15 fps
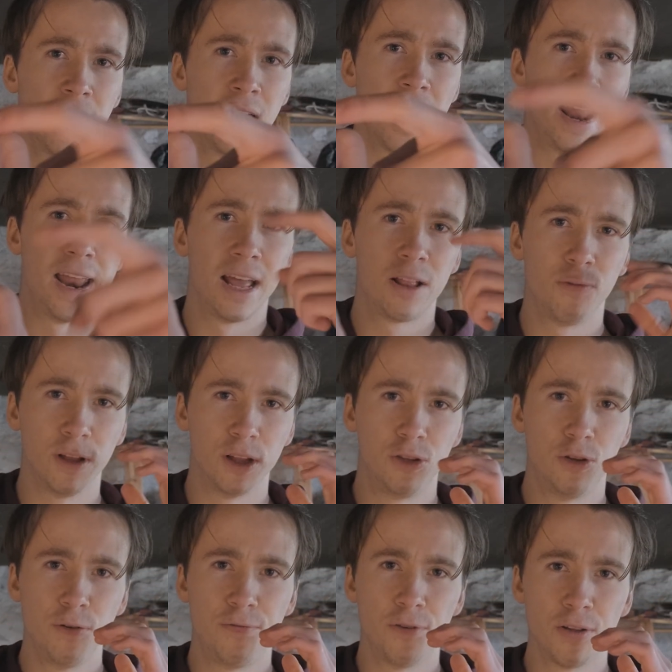and hit with the
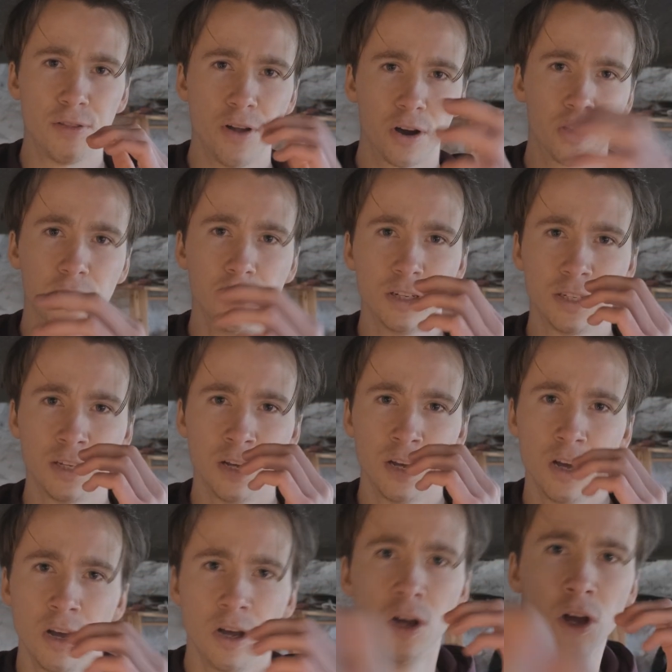two front knuckles
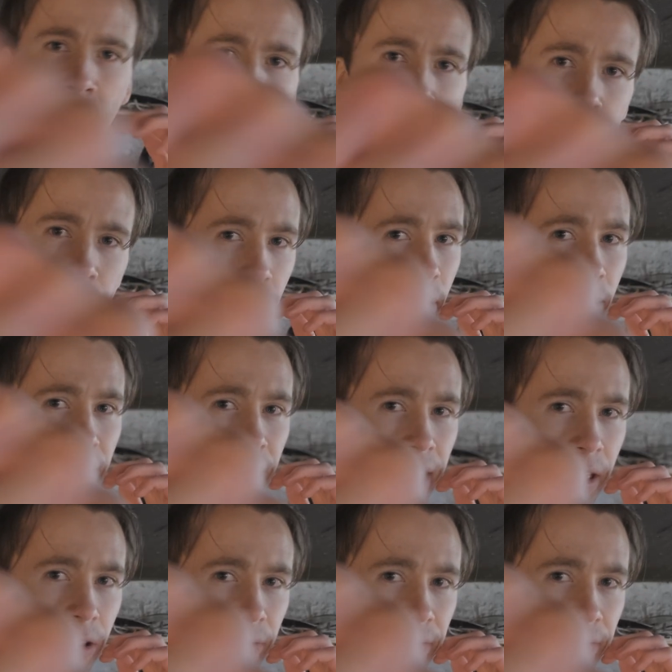while rotating your